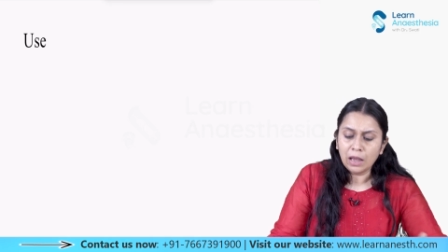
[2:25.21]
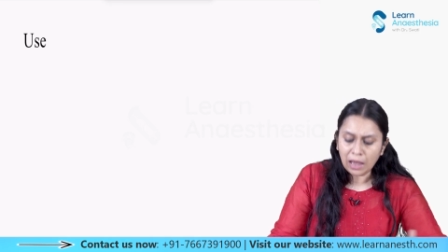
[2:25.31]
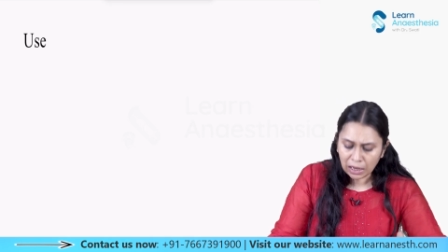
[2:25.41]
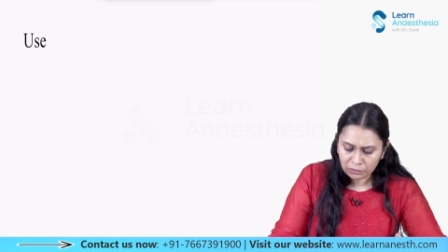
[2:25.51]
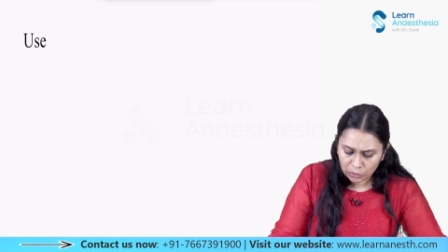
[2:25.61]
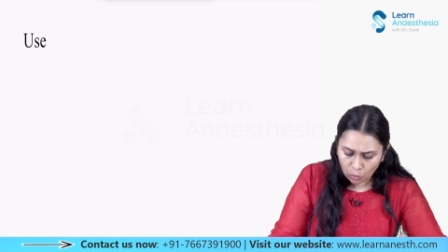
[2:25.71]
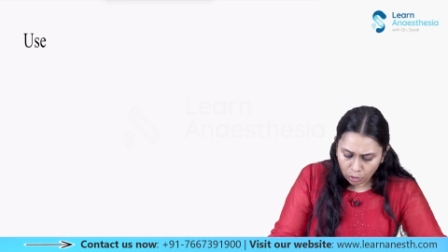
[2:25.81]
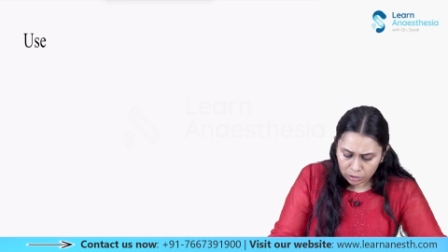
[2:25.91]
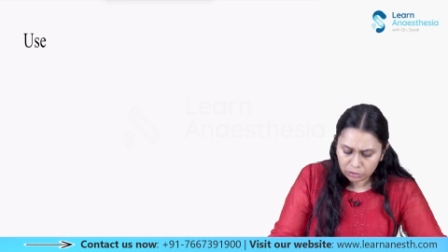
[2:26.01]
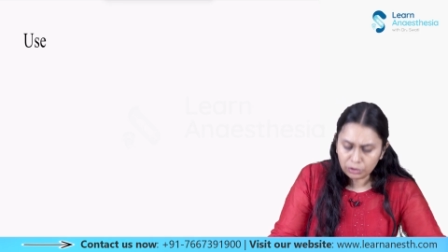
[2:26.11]
And we
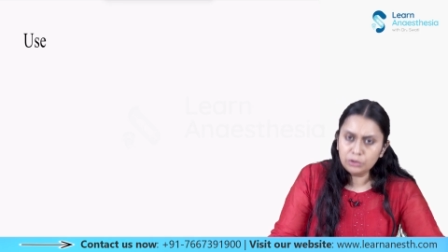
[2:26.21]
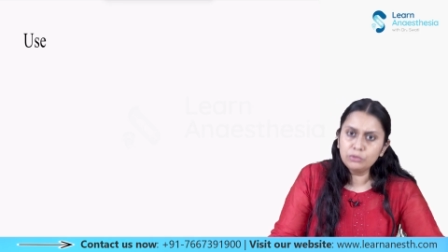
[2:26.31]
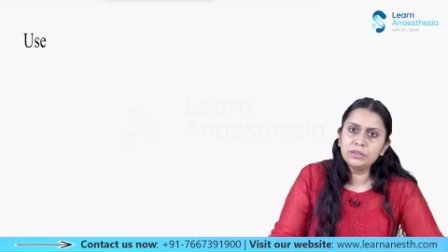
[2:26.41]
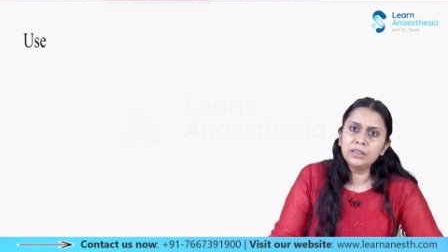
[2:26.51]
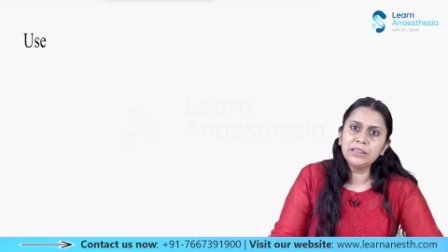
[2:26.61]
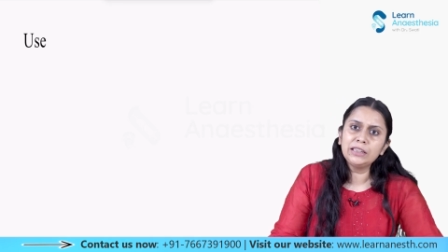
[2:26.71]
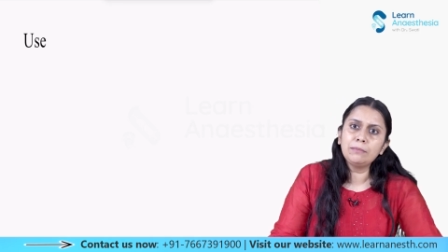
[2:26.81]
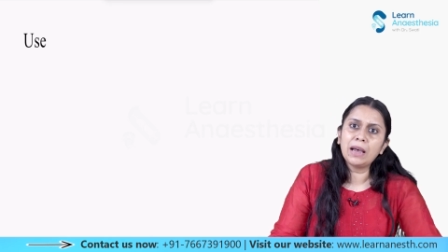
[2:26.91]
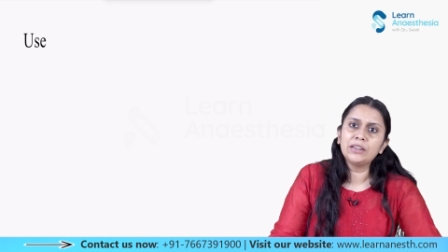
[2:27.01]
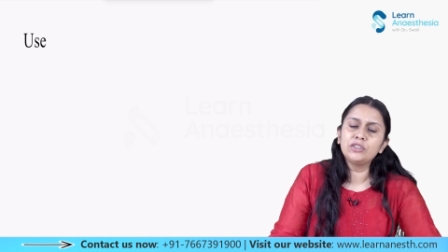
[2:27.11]
also use it in
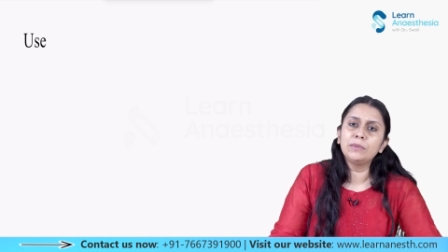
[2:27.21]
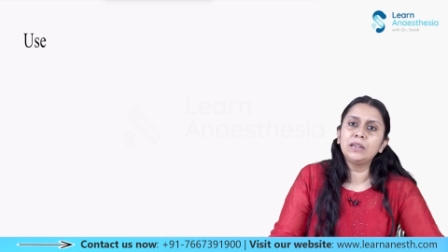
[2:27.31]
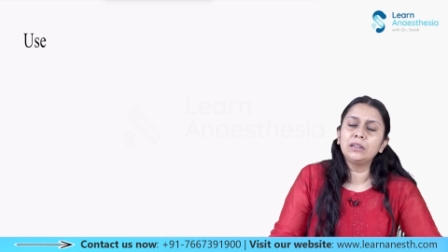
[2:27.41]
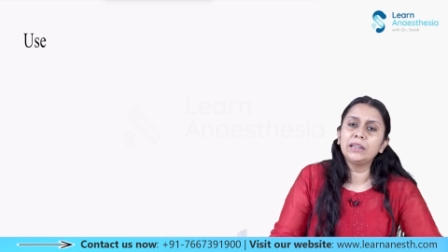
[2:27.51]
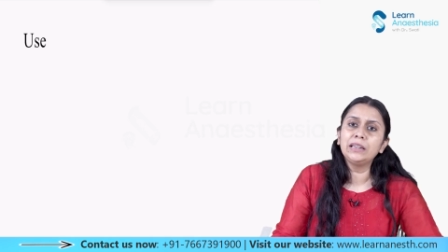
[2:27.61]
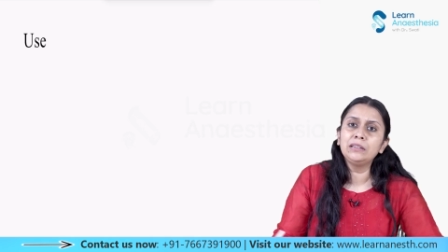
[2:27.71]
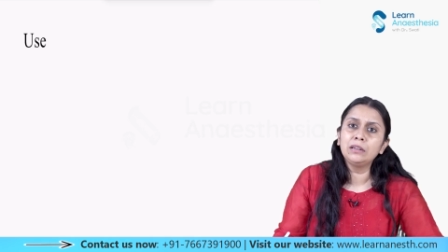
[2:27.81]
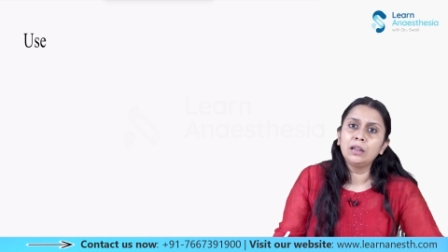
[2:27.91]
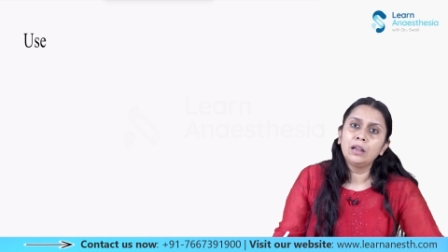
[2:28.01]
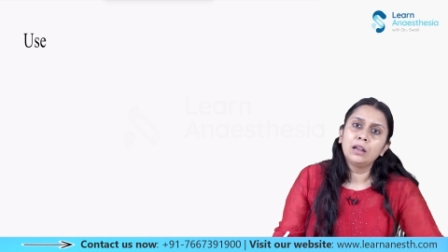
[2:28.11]
management,
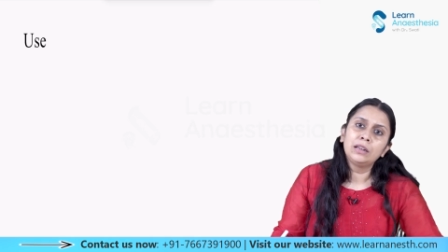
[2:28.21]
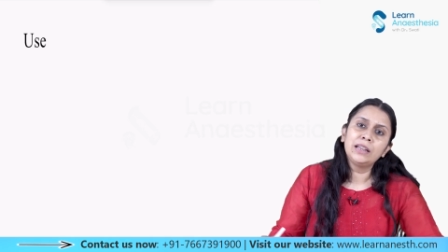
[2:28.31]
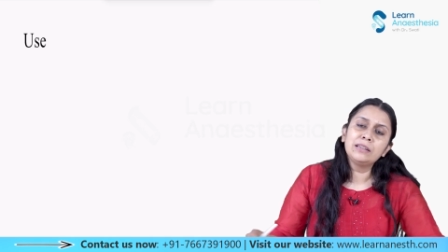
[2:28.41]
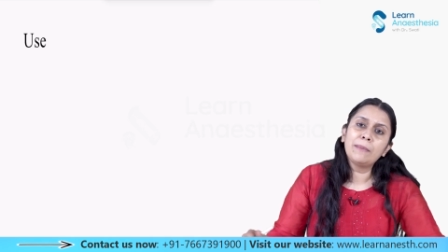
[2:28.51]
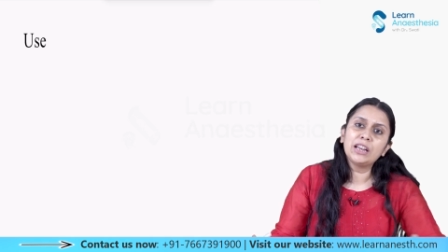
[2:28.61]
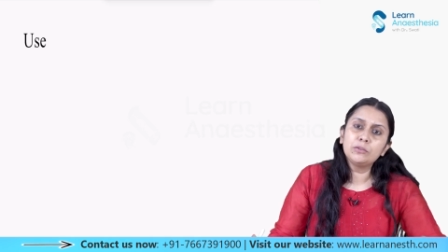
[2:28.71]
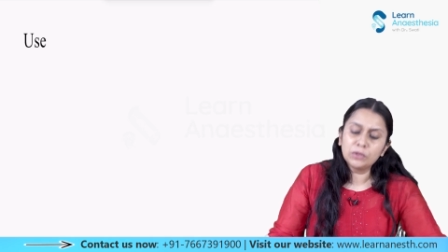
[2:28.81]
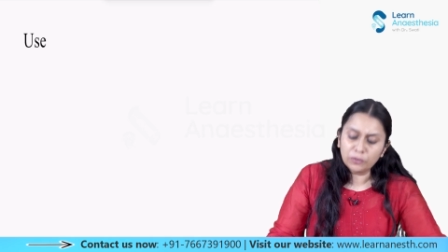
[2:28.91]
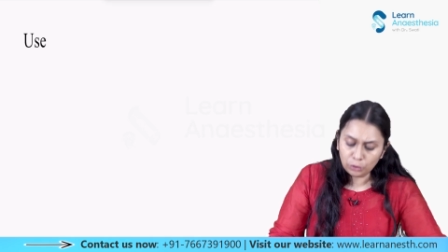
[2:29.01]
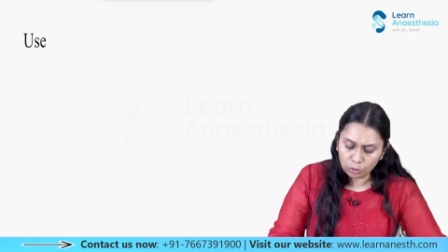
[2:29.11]
in let's say
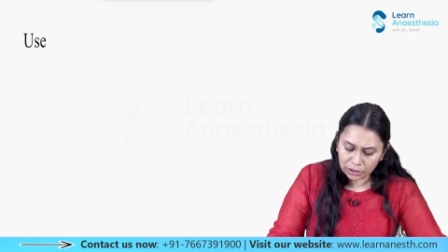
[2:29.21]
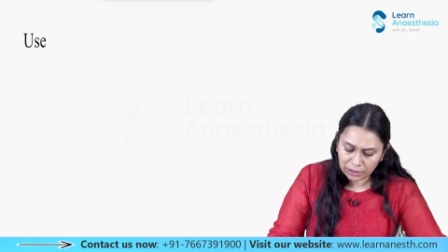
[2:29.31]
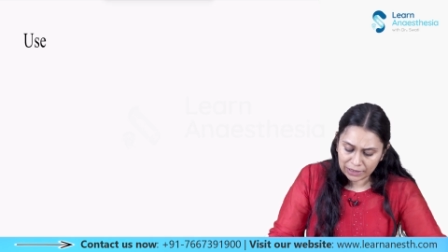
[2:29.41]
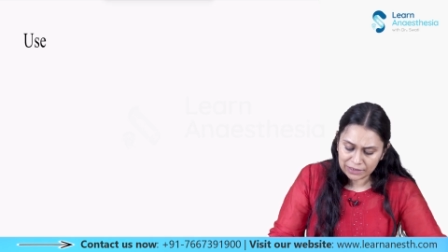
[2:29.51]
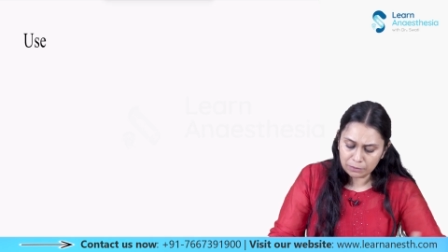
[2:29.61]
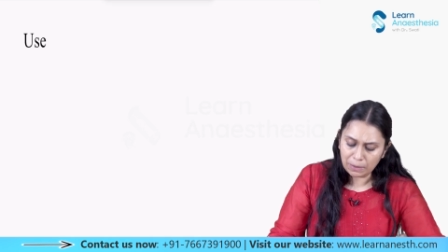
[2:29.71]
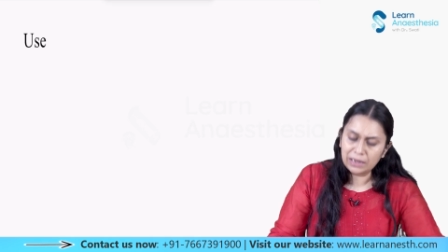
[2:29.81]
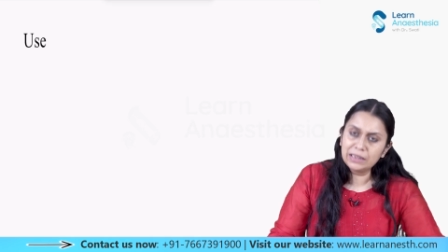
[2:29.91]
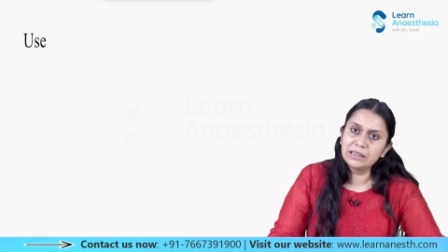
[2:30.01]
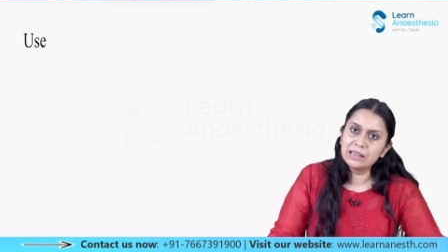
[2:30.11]
management of localized
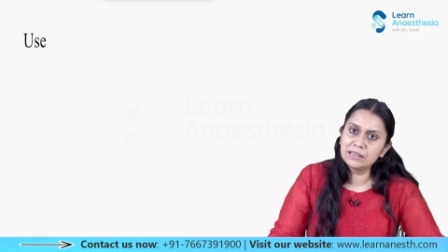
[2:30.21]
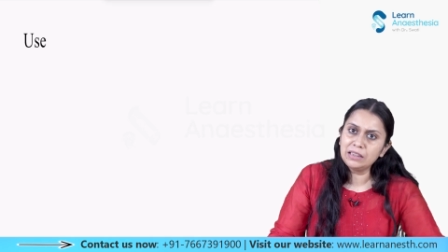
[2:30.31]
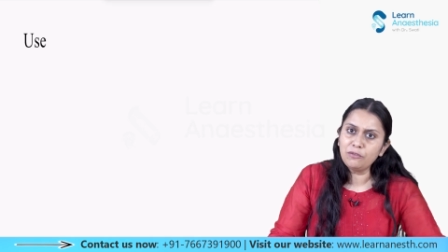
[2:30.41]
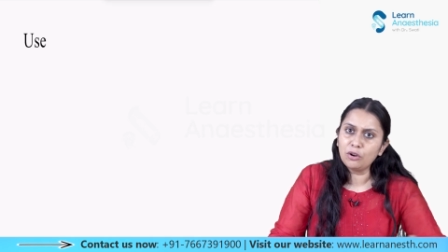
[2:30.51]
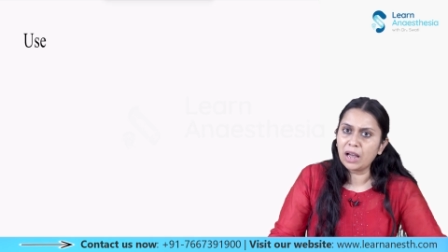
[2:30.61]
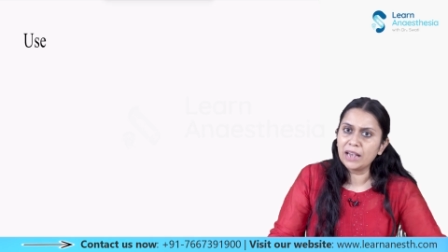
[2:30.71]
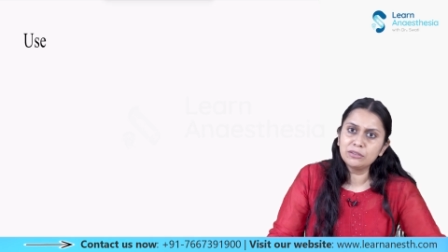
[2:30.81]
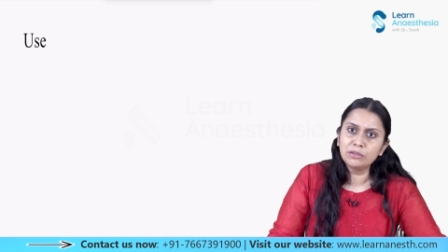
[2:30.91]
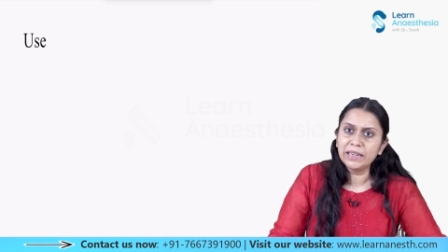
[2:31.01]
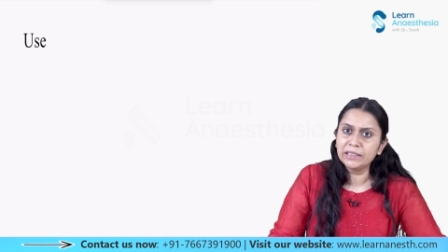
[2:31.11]
malignancy for
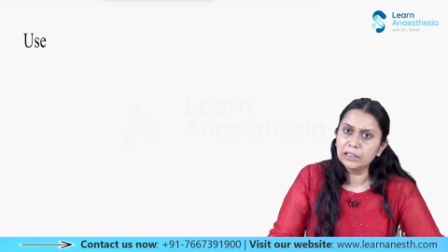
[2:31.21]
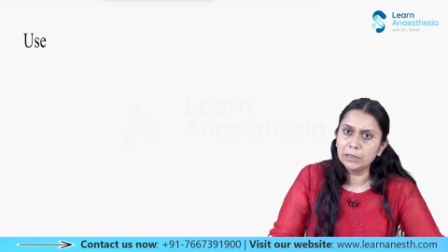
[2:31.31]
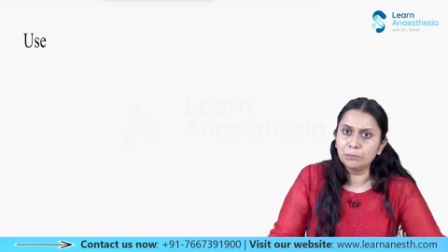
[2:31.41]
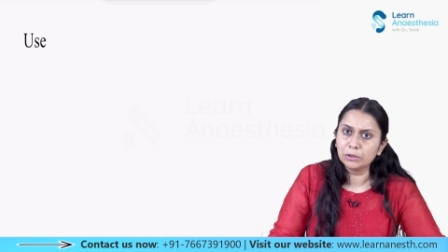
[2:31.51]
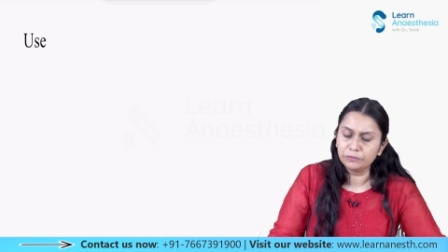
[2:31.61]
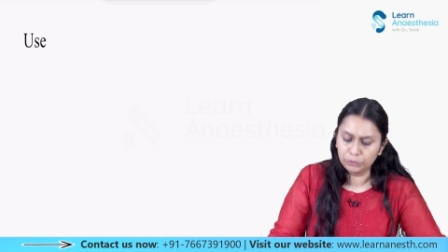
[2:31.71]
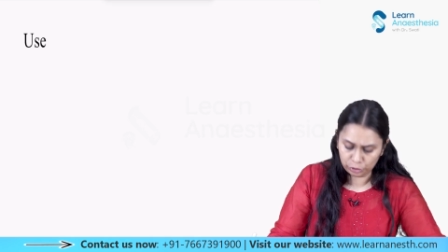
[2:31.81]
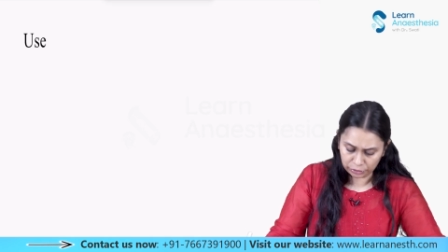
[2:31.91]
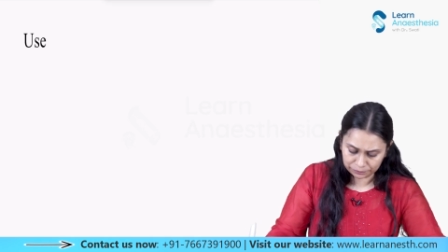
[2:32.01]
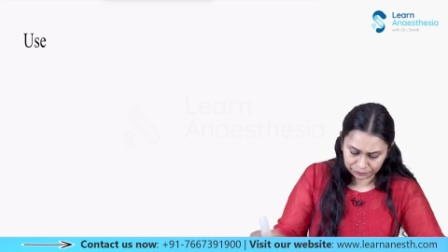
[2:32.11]
isolated limb
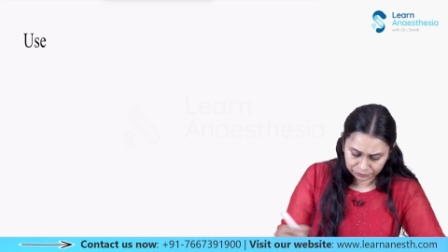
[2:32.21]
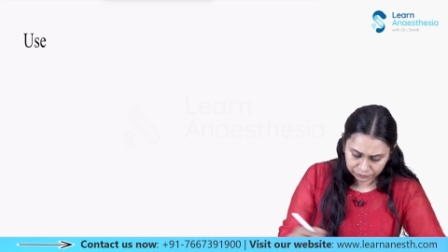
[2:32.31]
perfusion.